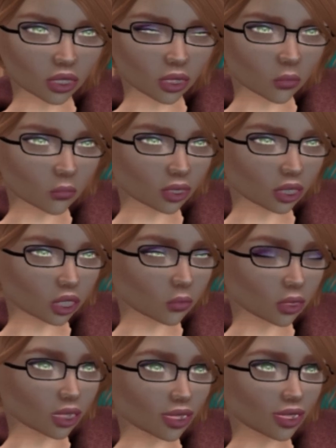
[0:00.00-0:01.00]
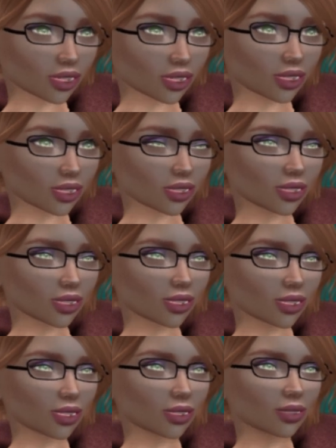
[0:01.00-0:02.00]
and what I have to kind of
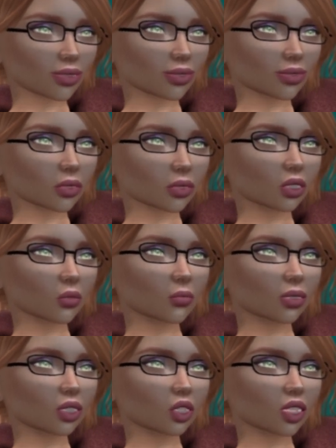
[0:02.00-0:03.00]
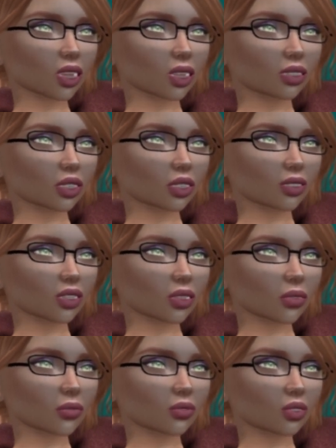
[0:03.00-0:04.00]
do on a daily basis
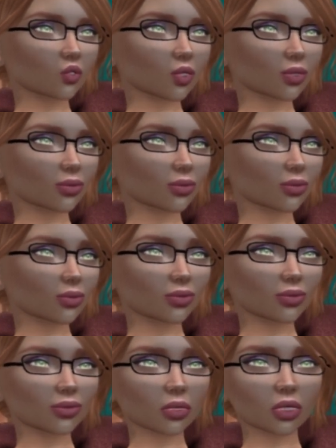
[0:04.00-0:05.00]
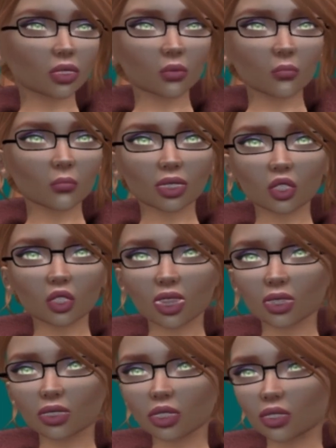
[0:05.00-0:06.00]
with my MS. So
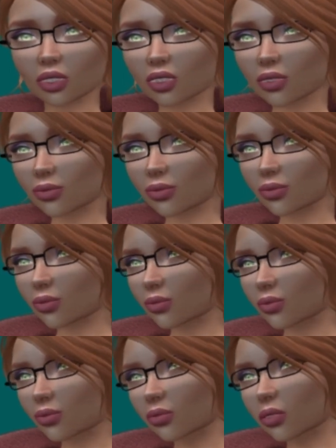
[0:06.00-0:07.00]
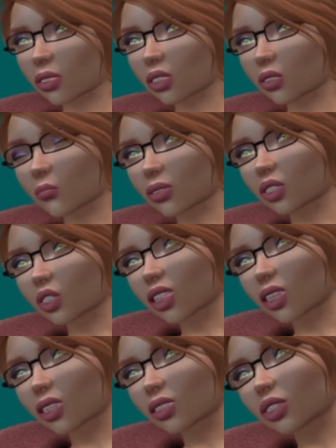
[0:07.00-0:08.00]
that's why, again, you see my full
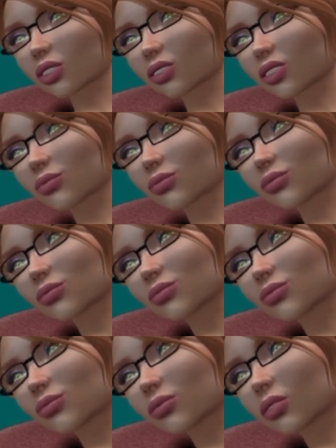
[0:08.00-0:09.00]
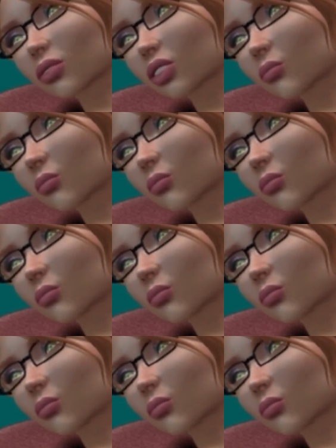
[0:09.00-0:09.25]
screen here. I'm going to pull up a